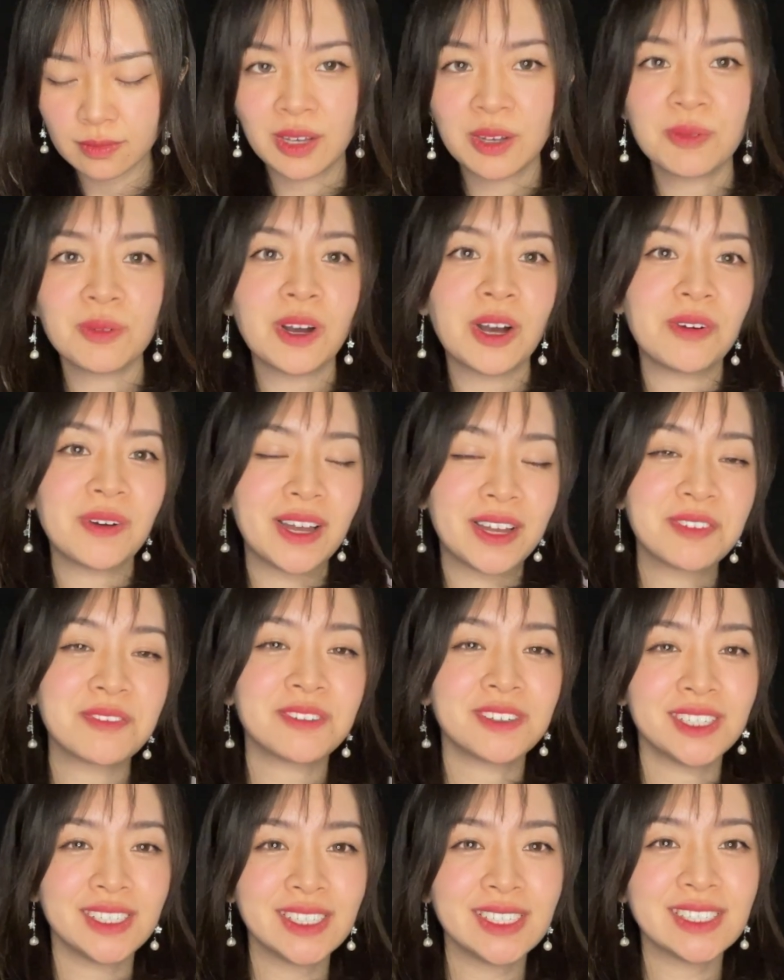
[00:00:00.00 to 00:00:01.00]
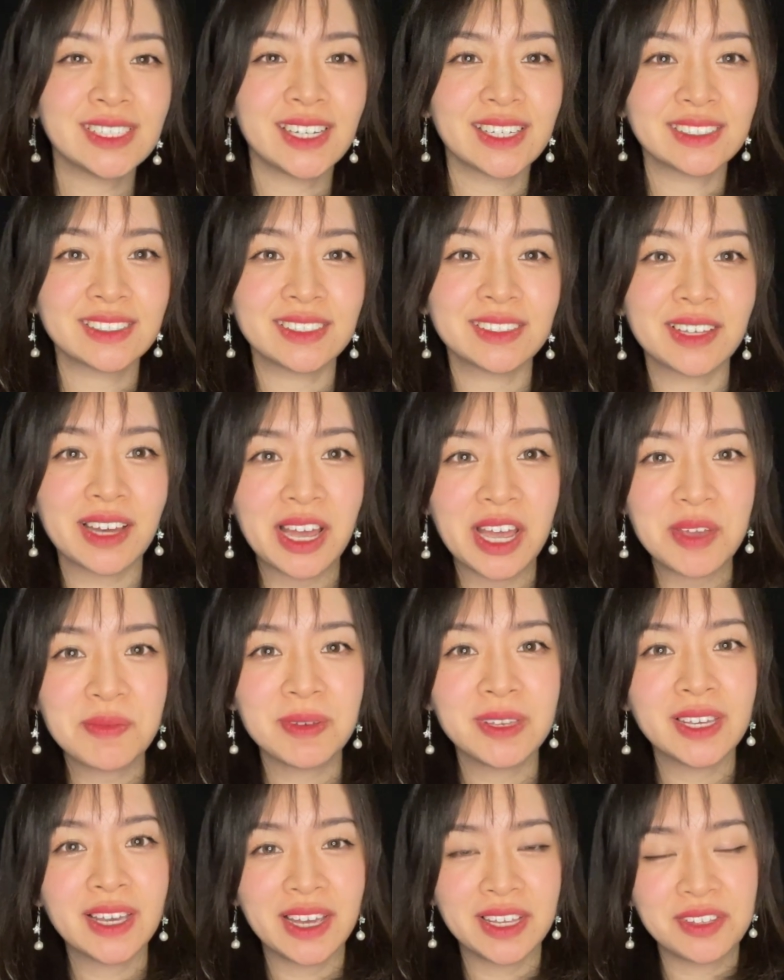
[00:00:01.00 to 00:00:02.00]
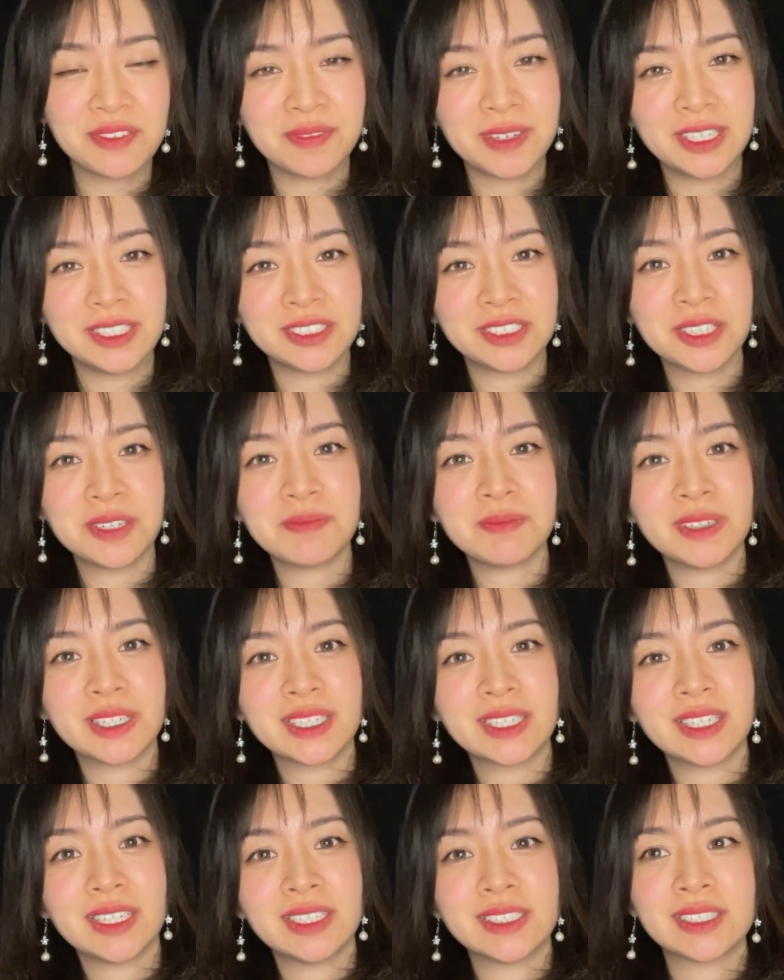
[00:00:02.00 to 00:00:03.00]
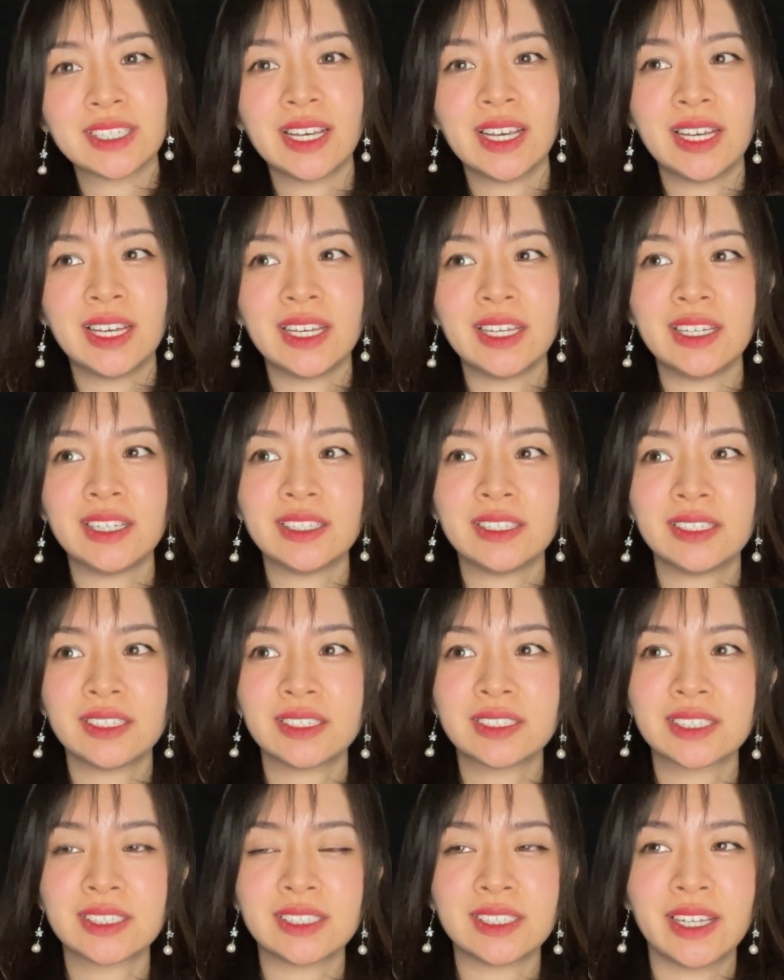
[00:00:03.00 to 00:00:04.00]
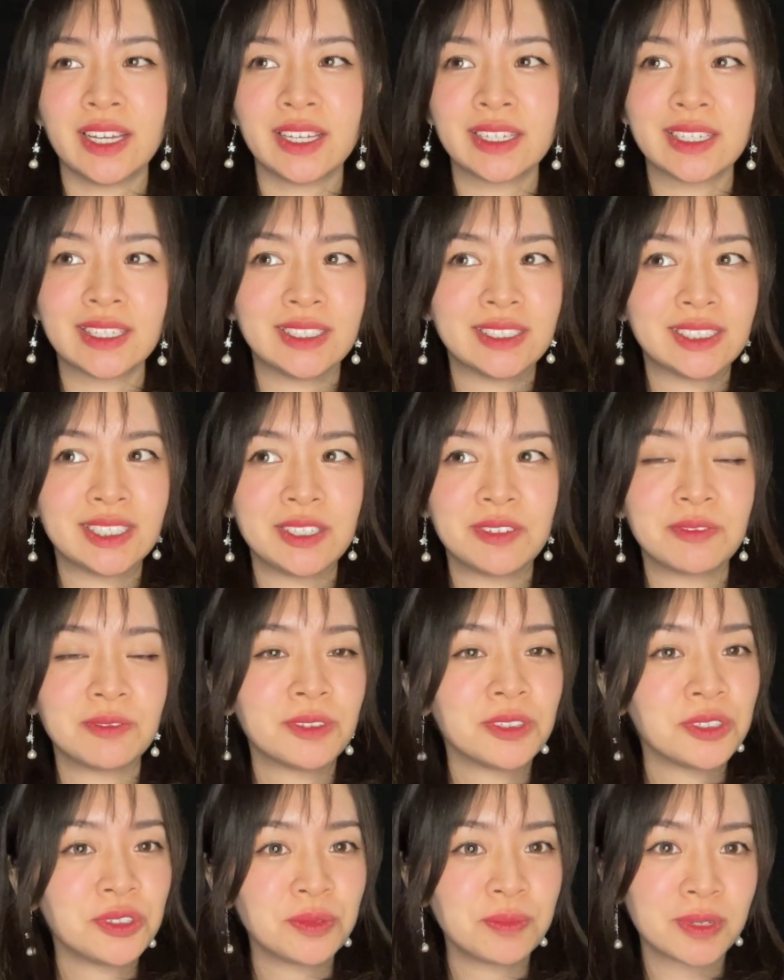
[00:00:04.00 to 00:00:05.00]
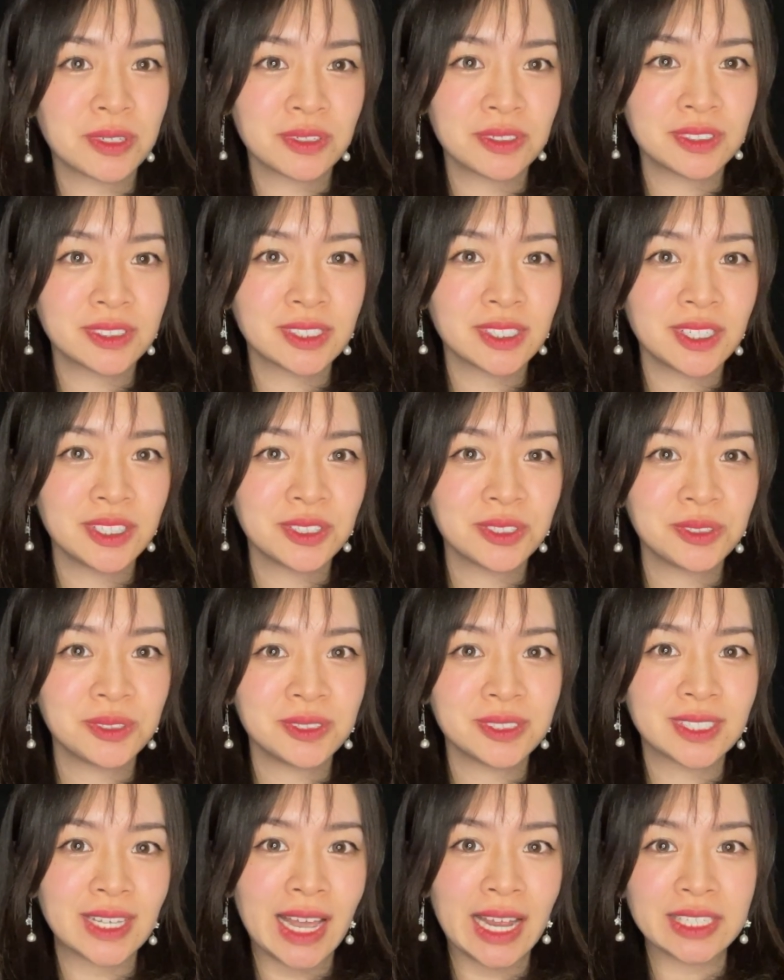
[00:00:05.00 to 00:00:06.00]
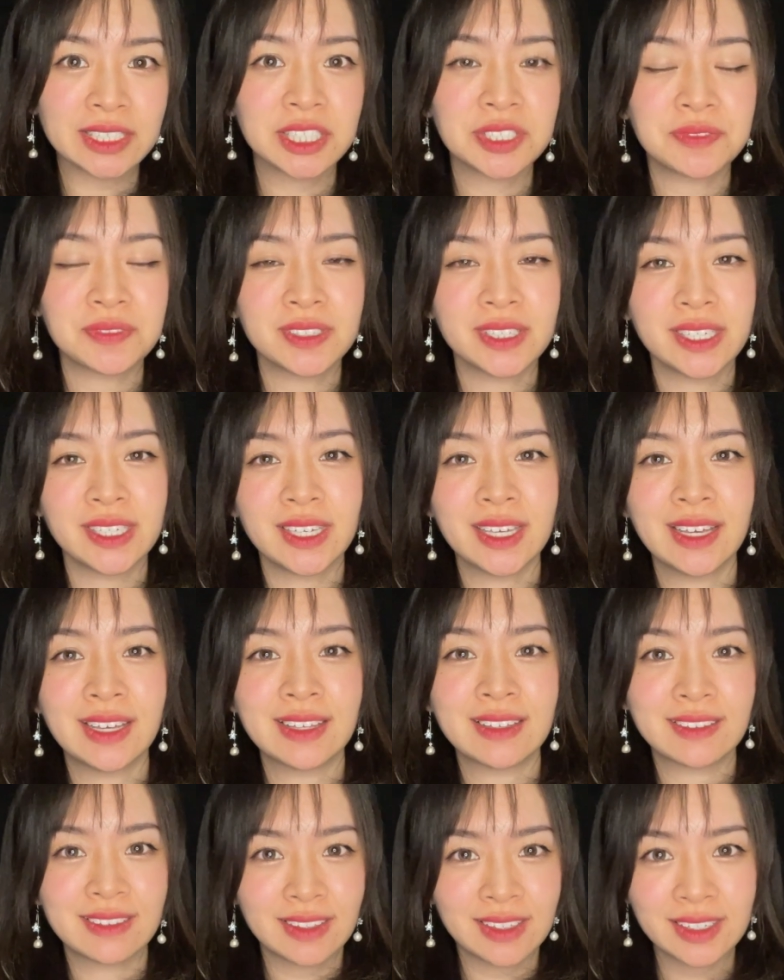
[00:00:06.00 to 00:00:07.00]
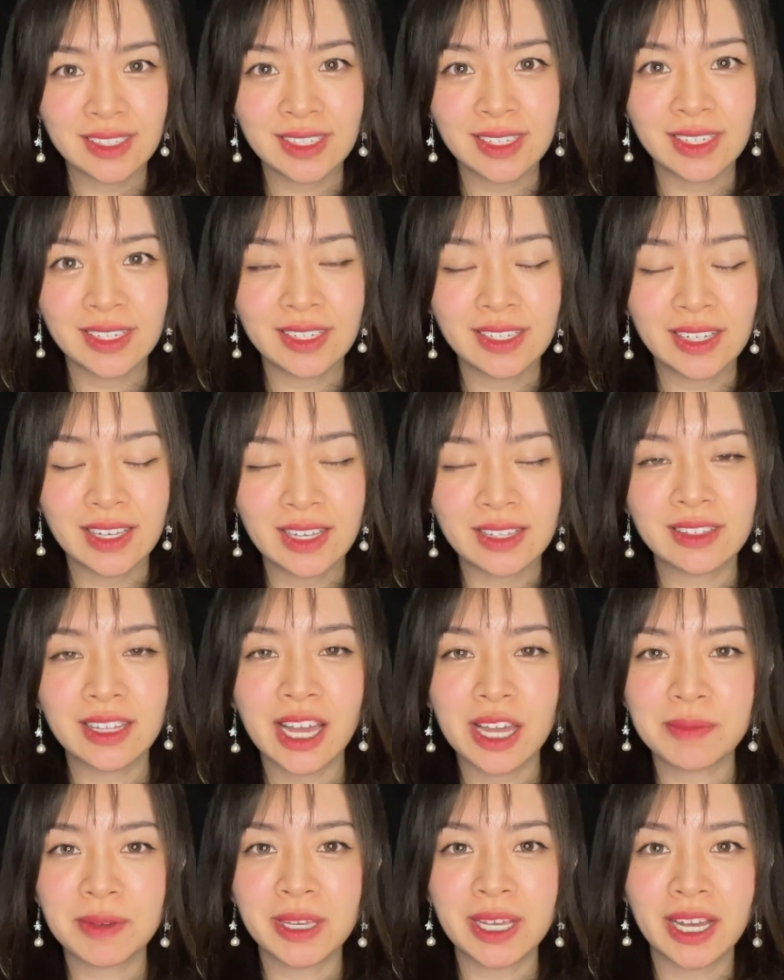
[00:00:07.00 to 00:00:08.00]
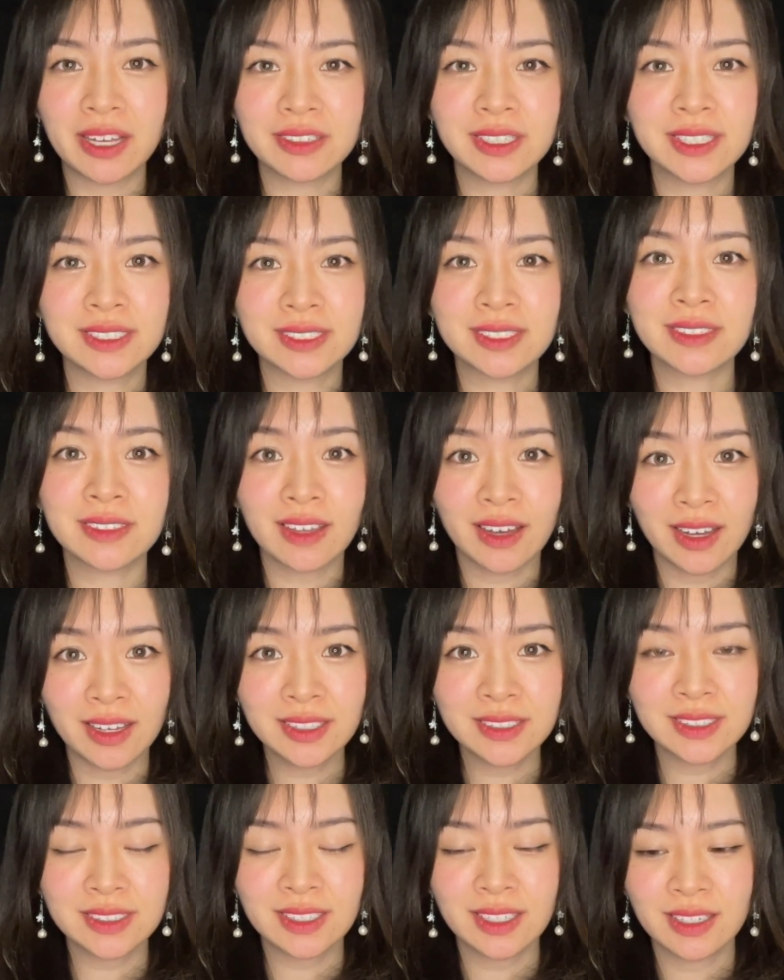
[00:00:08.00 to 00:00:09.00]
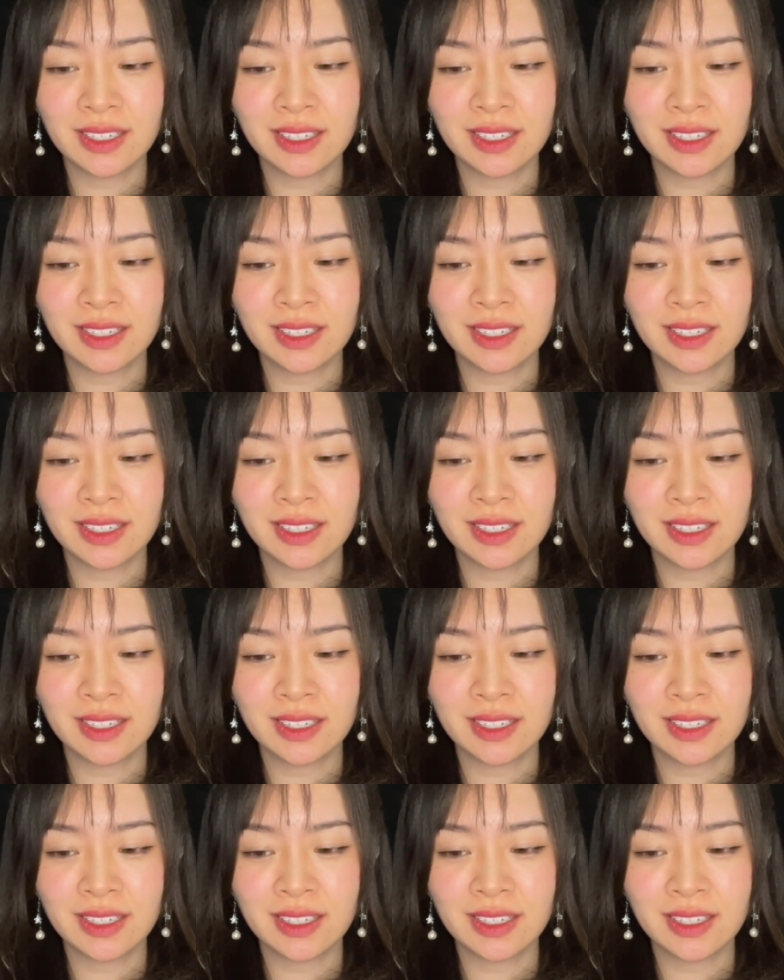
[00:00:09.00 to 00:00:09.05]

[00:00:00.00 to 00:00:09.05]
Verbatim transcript: Wow, I really like the typing animation because it looks like it's a real person who is actively thinking and typing out his thoughts.